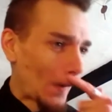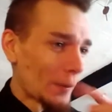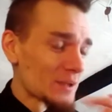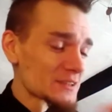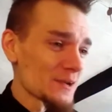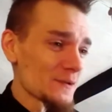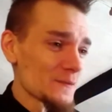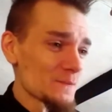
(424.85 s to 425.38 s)

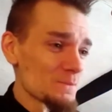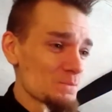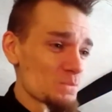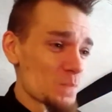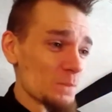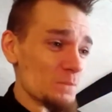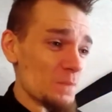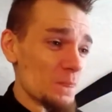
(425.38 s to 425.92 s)
So,
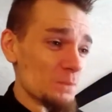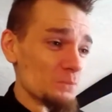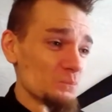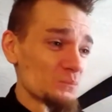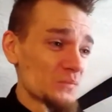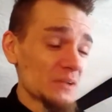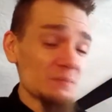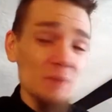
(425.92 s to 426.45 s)

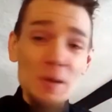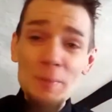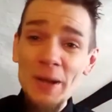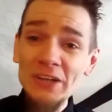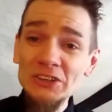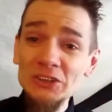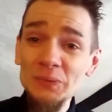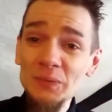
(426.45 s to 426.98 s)

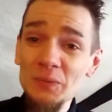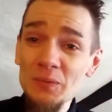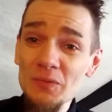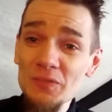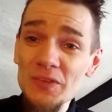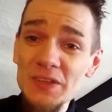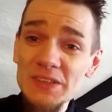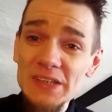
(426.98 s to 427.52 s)
imagine doing all
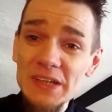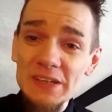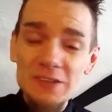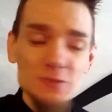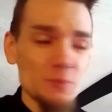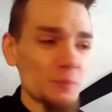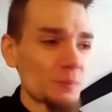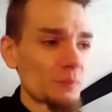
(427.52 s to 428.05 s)
of these
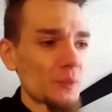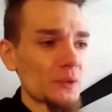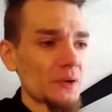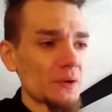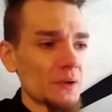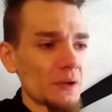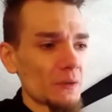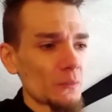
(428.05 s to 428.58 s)
things, but
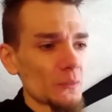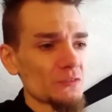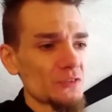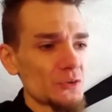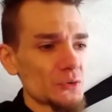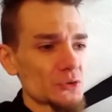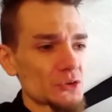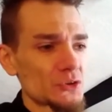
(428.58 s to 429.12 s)
in order for
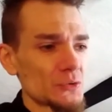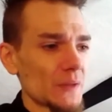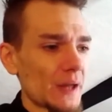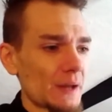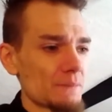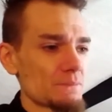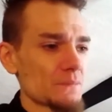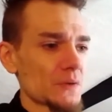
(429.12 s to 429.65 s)
you to do
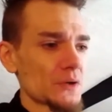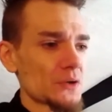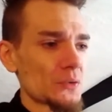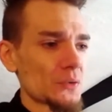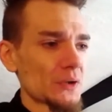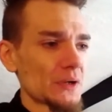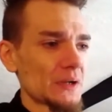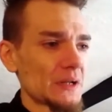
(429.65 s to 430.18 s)
that,
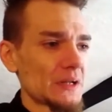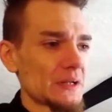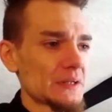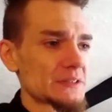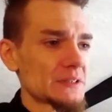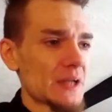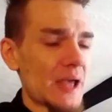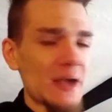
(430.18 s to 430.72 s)
you're going to
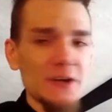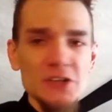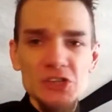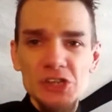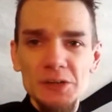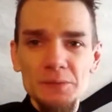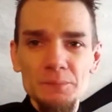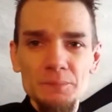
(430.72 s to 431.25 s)
need
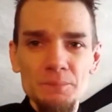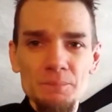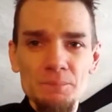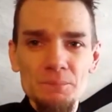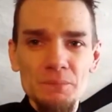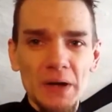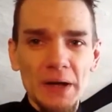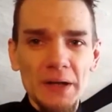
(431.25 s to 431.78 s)
energy
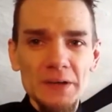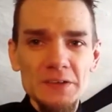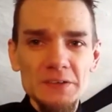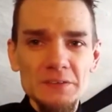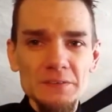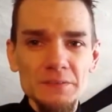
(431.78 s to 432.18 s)
and